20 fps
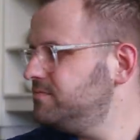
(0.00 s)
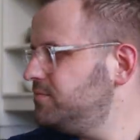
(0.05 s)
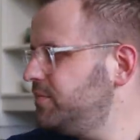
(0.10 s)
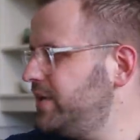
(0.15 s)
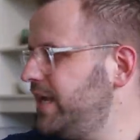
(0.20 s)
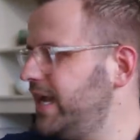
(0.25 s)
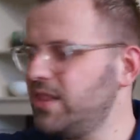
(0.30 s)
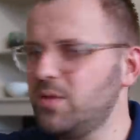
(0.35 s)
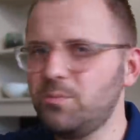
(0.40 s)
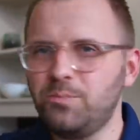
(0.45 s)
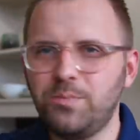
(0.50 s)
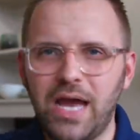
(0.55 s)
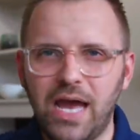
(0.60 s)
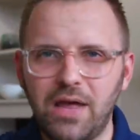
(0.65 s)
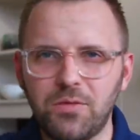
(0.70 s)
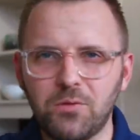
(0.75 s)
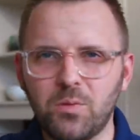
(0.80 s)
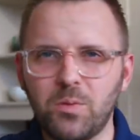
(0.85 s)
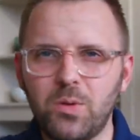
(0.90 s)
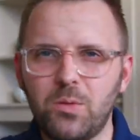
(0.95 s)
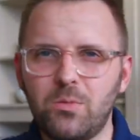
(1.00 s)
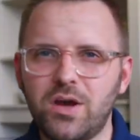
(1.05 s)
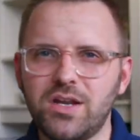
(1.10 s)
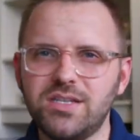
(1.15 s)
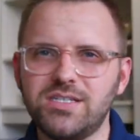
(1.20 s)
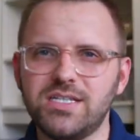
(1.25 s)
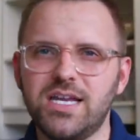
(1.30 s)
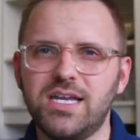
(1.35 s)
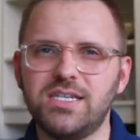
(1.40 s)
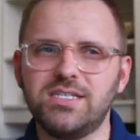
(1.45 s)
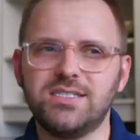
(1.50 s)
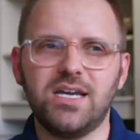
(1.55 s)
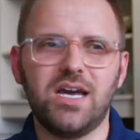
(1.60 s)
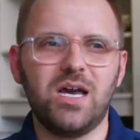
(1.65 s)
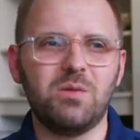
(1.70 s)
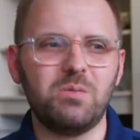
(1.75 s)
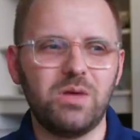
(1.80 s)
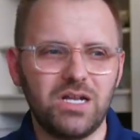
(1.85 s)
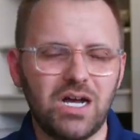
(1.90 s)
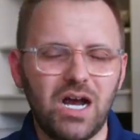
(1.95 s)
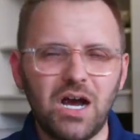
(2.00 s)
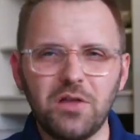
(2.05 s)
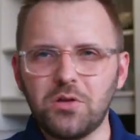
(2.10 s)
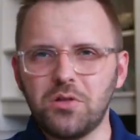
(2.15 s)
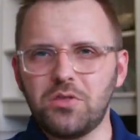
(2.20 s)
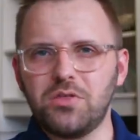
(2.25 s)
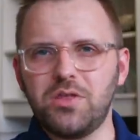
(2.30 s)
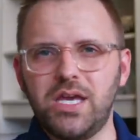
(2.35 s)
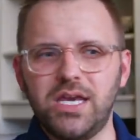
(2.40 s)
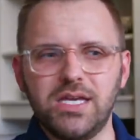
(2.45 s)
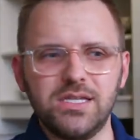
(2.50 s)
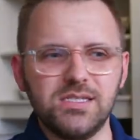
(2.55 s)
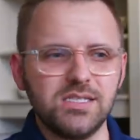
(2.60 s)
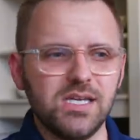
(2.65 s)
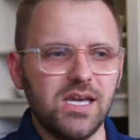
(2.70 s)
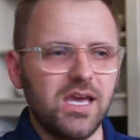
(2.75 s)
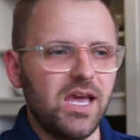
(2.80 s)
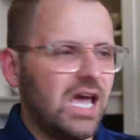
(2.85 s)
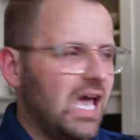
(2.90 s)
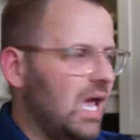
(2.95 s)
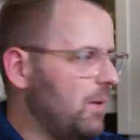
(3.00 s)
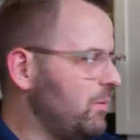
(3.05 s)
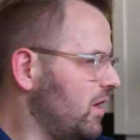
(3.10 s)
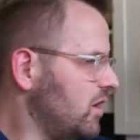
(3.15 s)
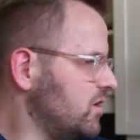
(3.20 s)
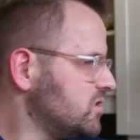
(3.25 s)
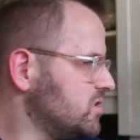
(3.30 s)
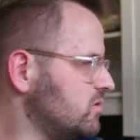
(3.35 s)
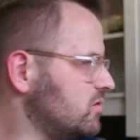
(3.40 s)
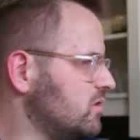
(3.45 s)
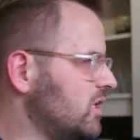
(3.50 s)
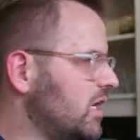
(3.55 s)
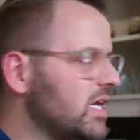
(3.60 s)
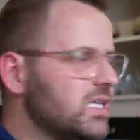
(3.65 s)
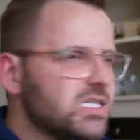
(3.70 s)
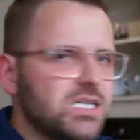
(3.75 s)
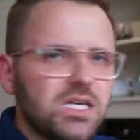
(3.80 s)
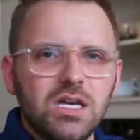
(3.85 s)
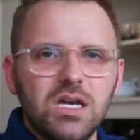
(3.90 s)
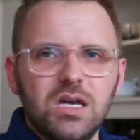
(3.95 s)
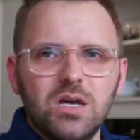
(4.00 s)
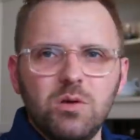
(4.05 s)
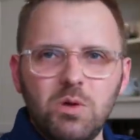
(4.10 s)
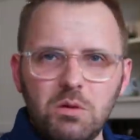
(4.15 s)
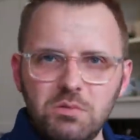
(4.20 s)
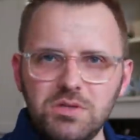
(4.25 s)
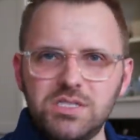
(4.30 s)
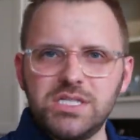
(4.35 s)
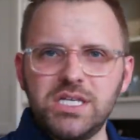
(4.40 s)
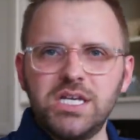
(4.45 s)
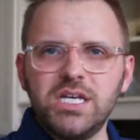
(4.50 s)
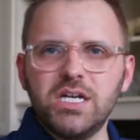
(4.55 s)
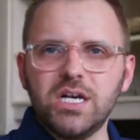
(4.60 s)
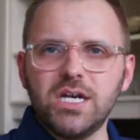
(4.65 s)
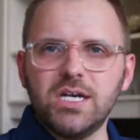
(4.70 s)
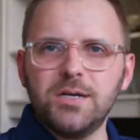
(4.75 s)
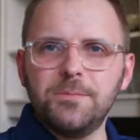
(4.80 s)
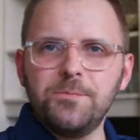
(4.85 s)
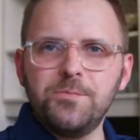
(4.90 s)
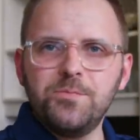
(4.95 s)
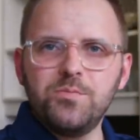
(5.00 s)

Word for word: We had the bathroom we wanted to get done, we had other things, and we also liked what was here.